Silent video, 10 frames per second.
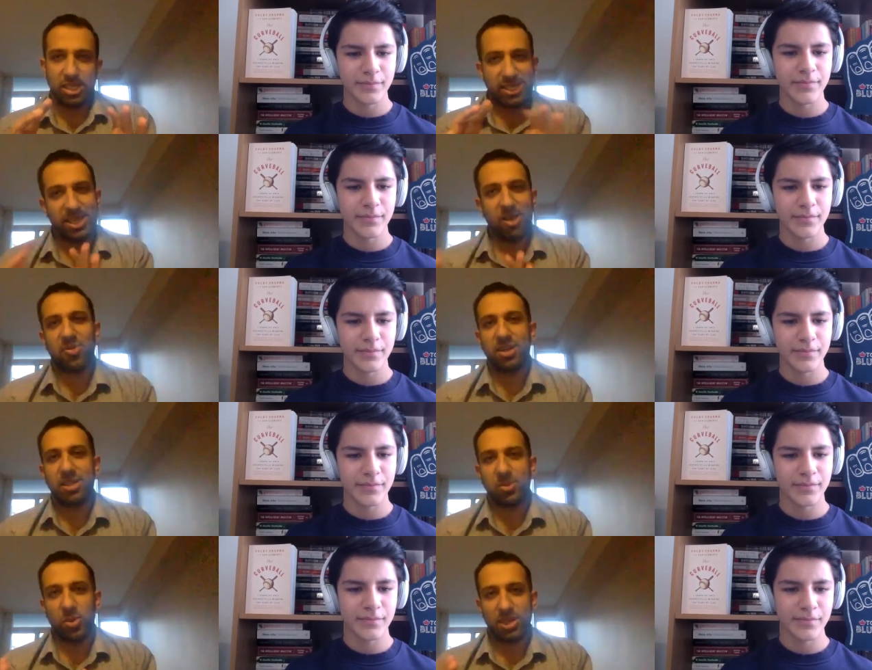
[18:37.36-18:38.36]

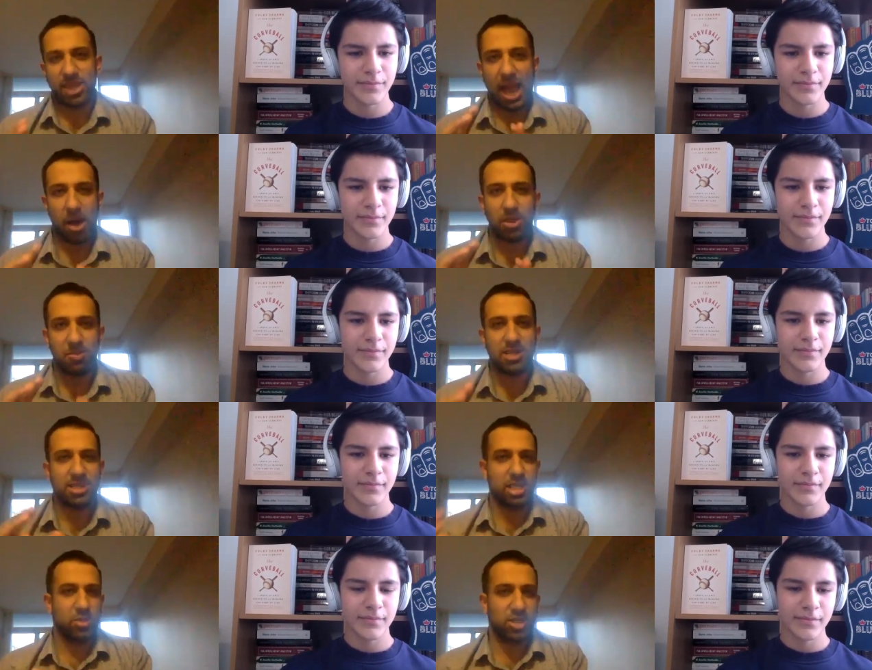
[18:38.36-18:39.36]
Speaker 1: different with how the
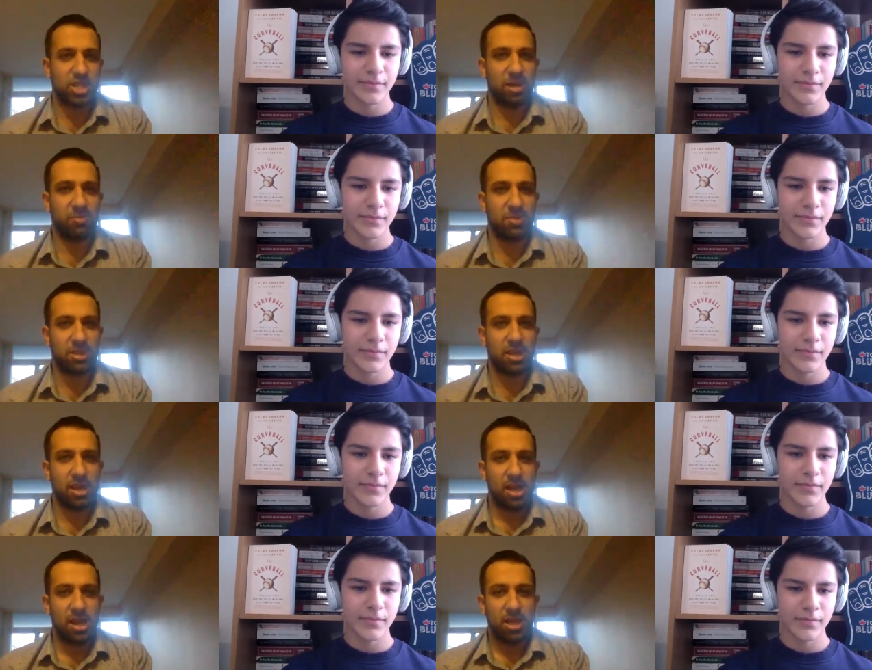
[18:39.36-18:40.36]
message was shaped.
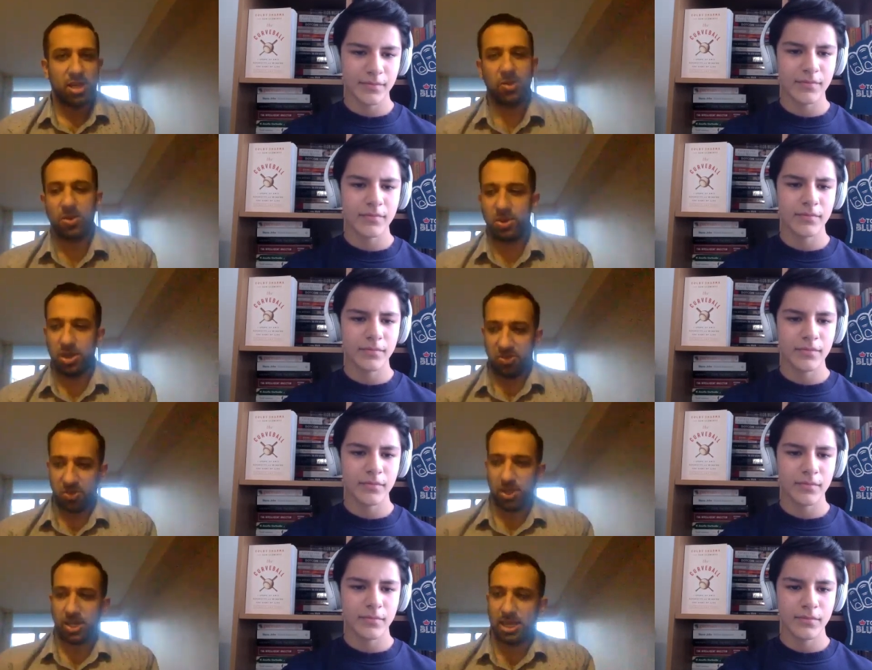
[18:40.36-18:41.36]
So if
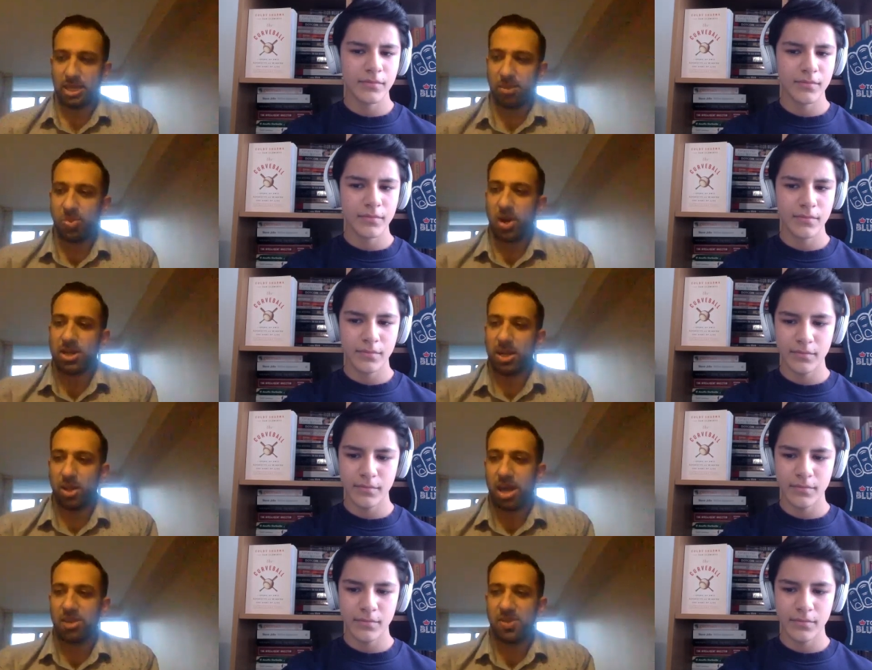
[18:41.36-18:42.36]
you look in the book, a
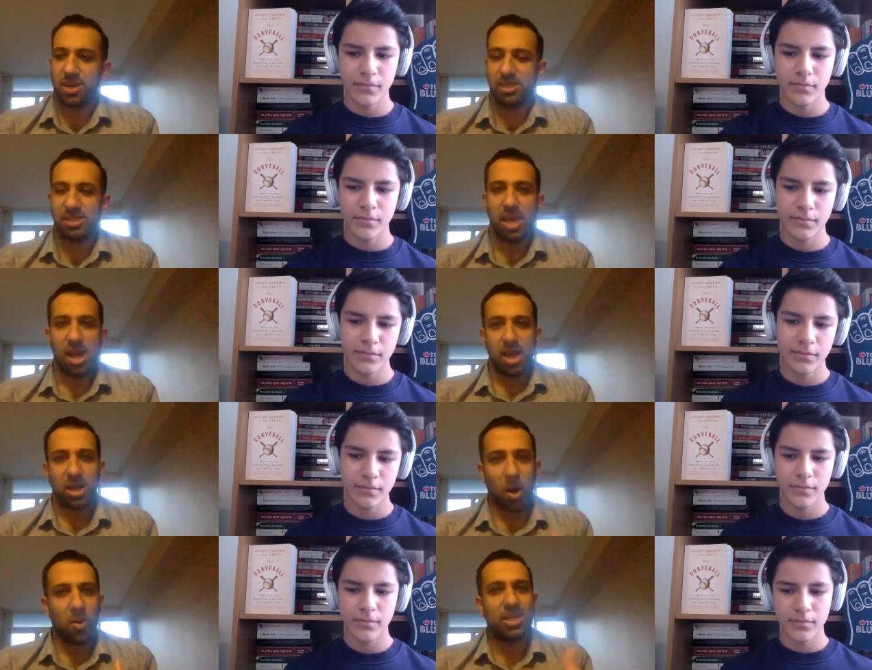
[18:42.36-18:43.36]
lot of it is
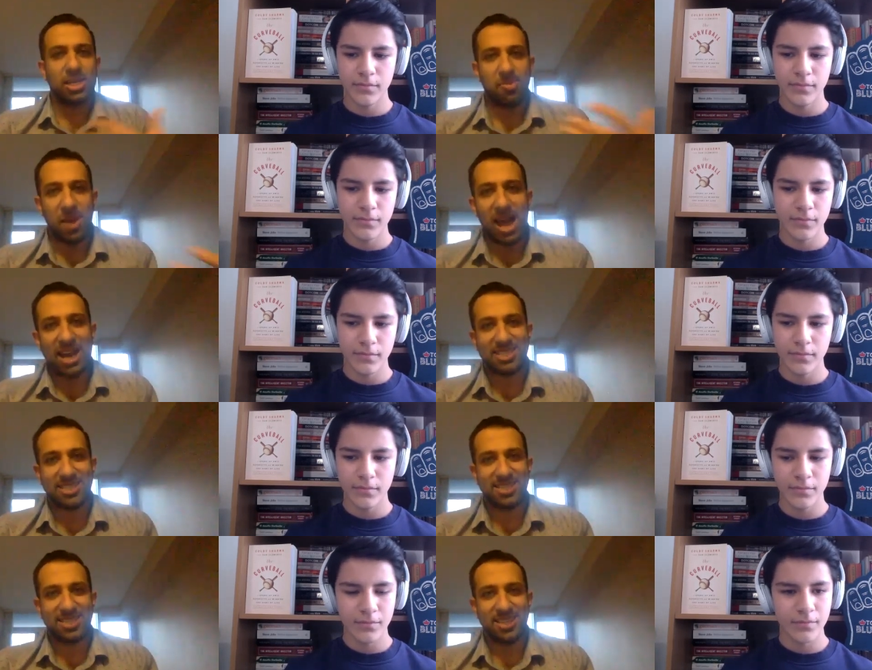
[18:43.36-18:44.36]
going to the
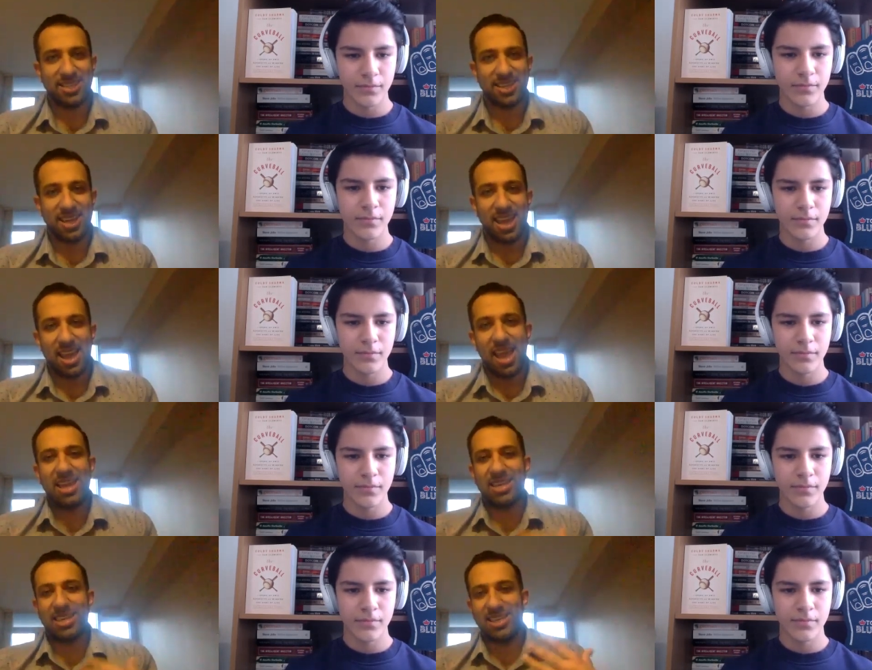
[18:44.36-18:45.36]
past,
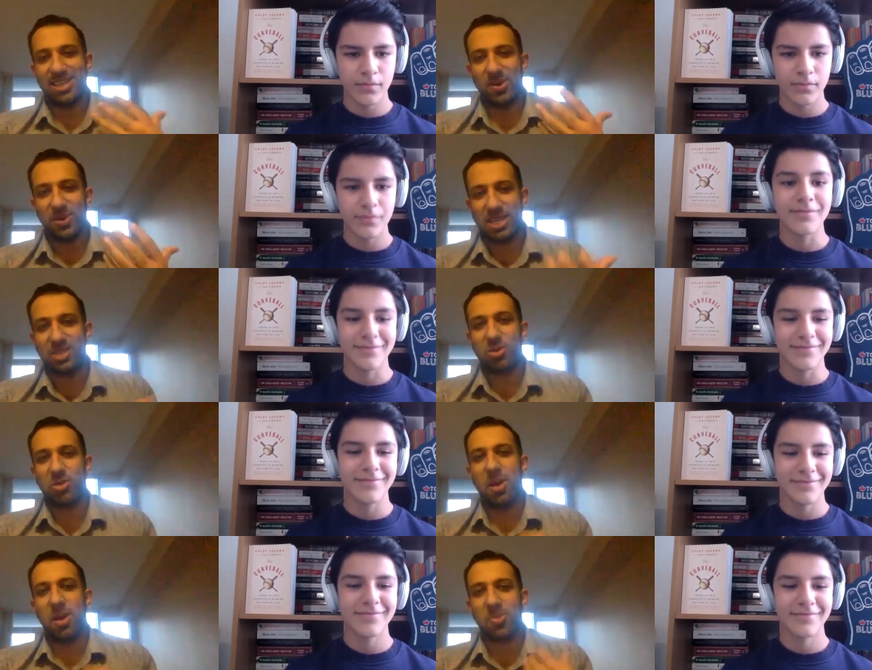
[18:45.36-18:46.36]
and you know he's mm-hmm.
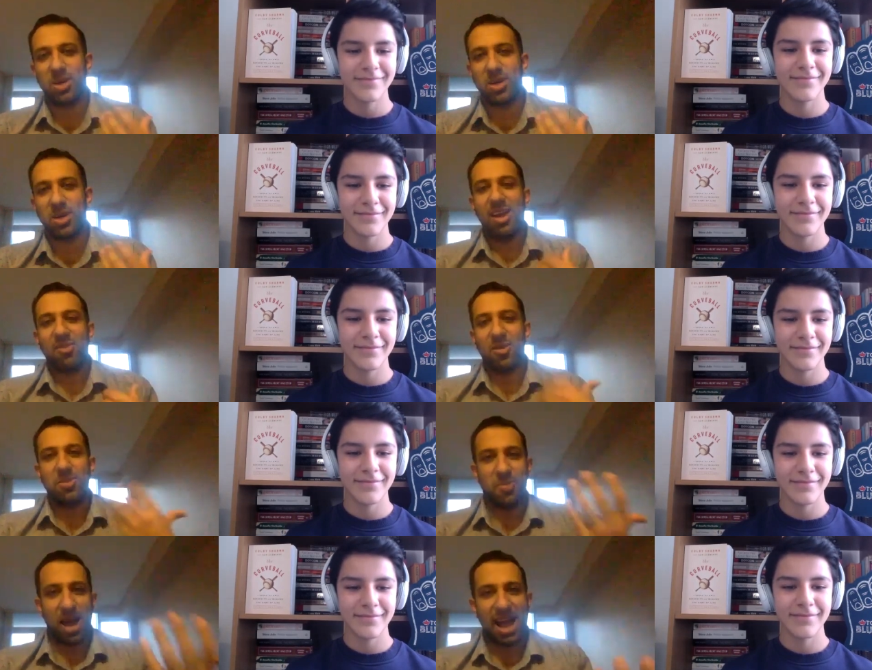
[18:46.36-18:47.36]
remembering from
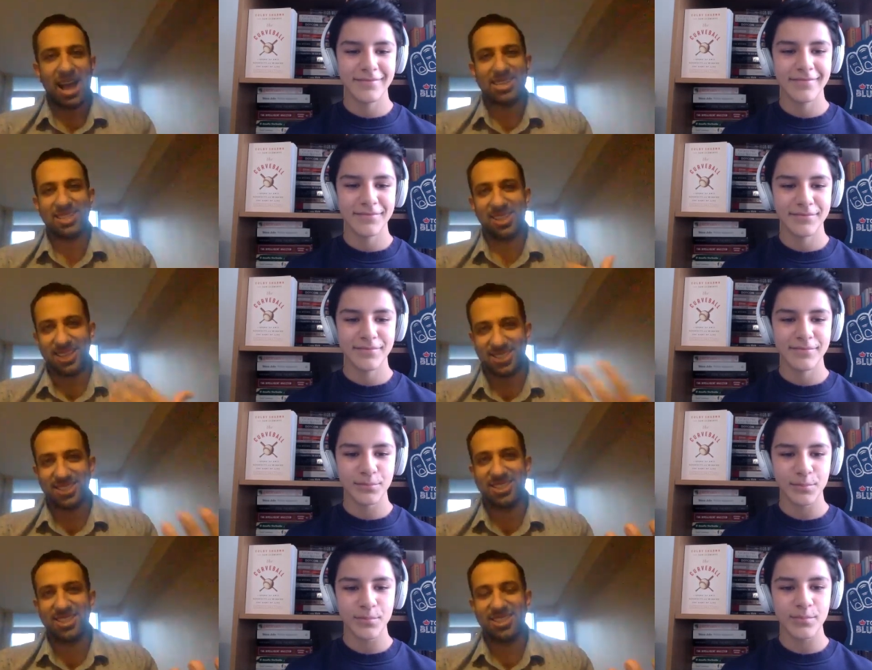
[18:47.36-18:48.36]
the past
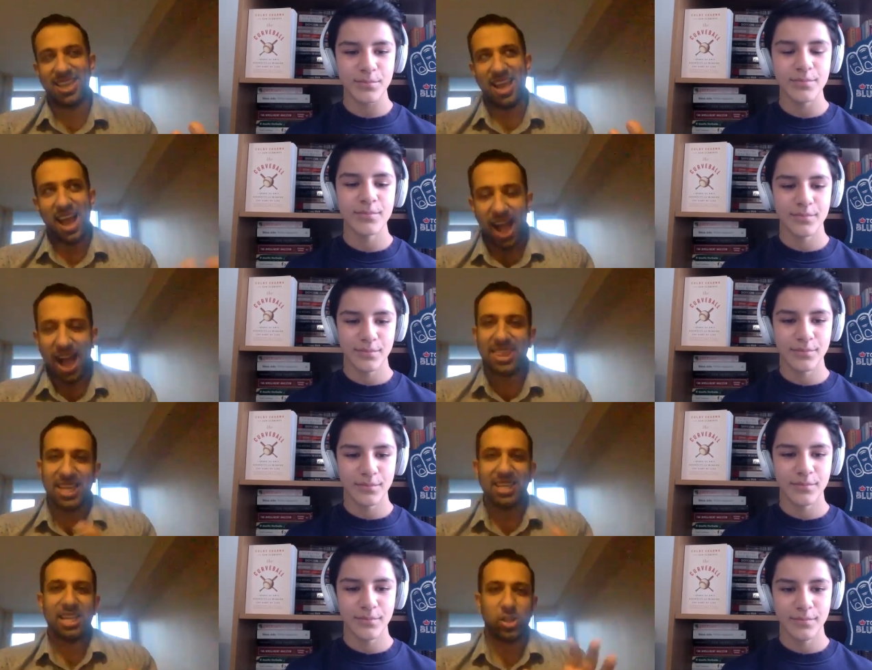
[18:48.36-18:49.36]
lessons. I
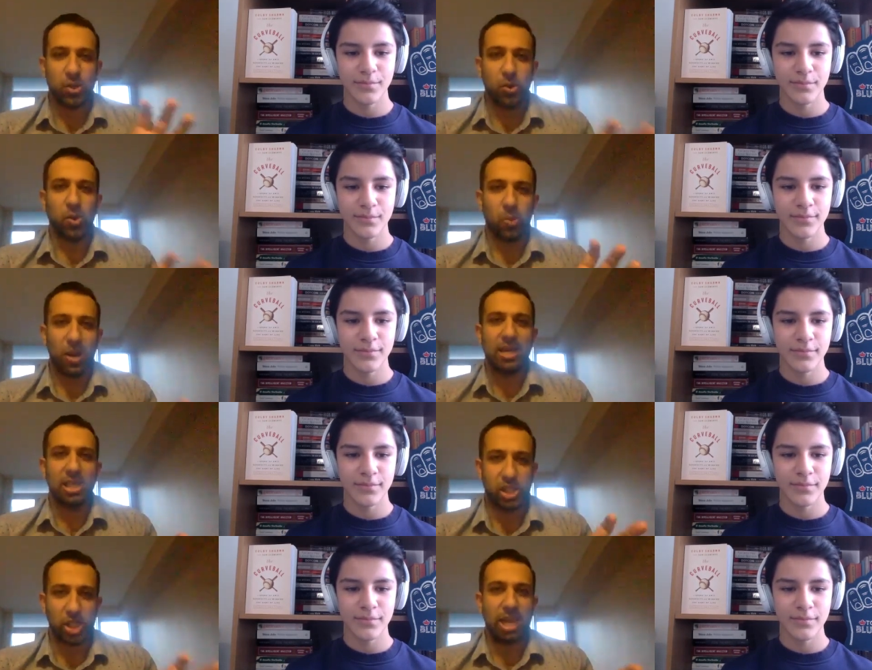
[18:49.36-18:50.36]
think that's a cool way to
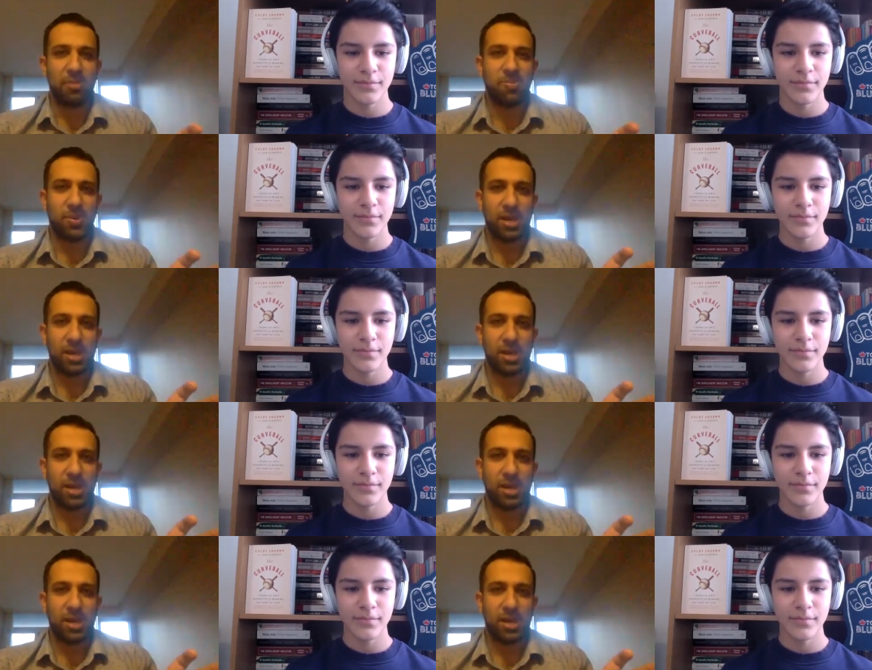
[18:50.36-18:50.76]
shape